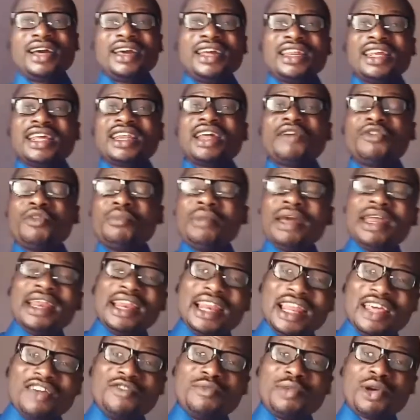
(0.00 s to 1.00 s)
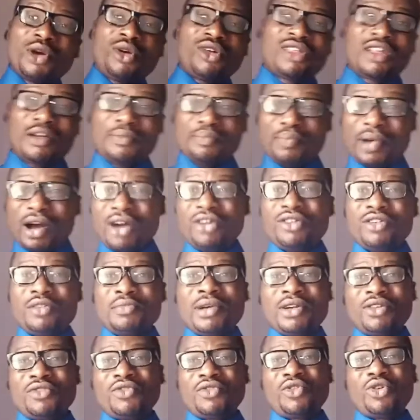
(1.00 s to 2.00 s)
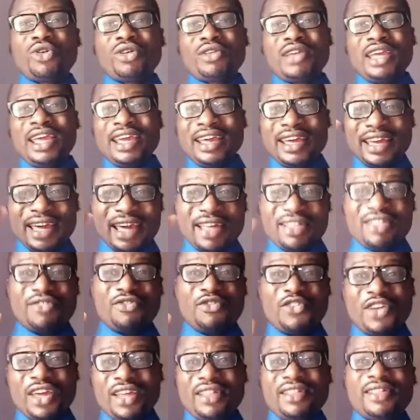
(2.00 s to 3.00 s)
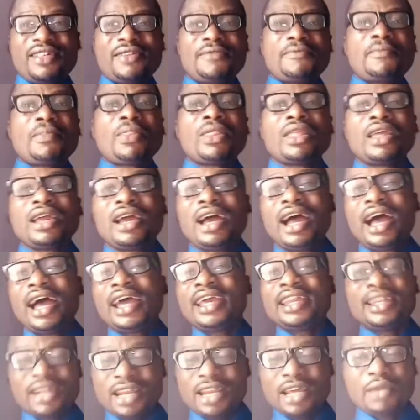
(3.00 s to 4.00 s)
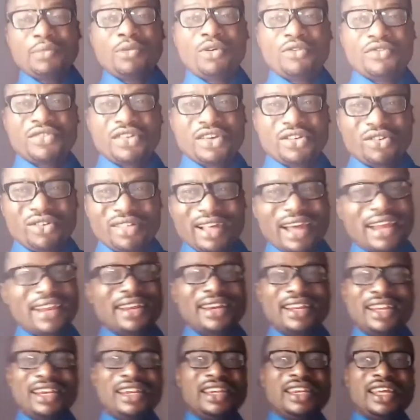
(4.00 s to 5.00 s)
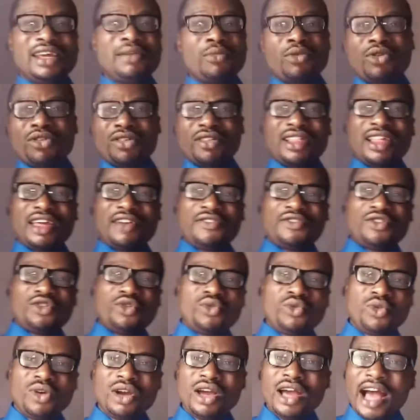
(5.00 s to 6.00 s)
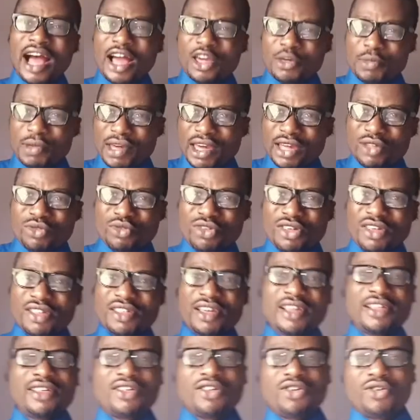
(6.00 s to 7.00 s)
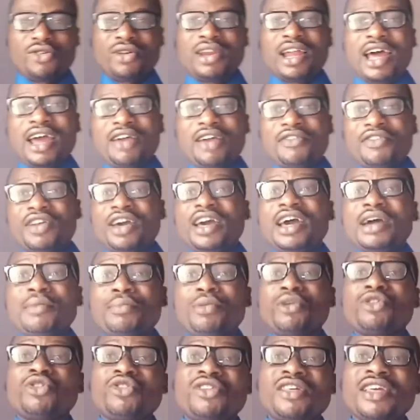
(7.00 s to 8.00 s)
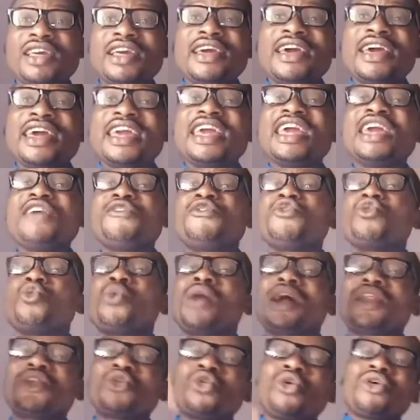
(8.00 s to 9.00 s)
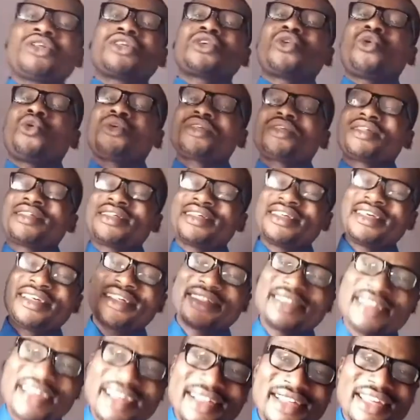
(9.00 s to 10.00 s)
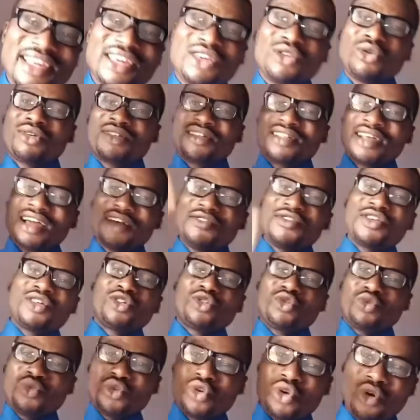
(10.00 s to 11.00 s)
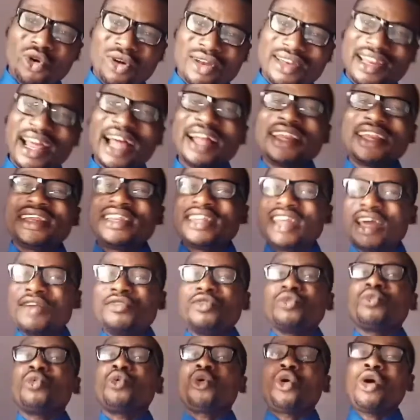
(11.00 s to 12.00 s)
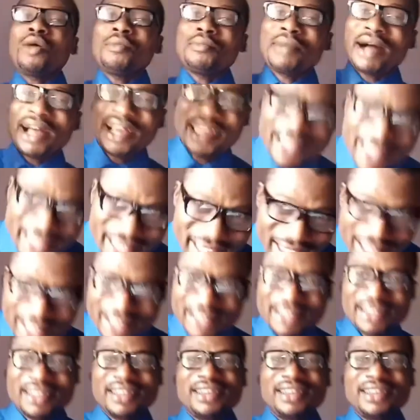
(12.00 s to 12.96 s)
The devil may leave because the power of the man of God engaged faith in the name of Jesus and the demons left you and you begin to see changes in your life. But you see, if you are not consistent in your service to God, that devil will come back again.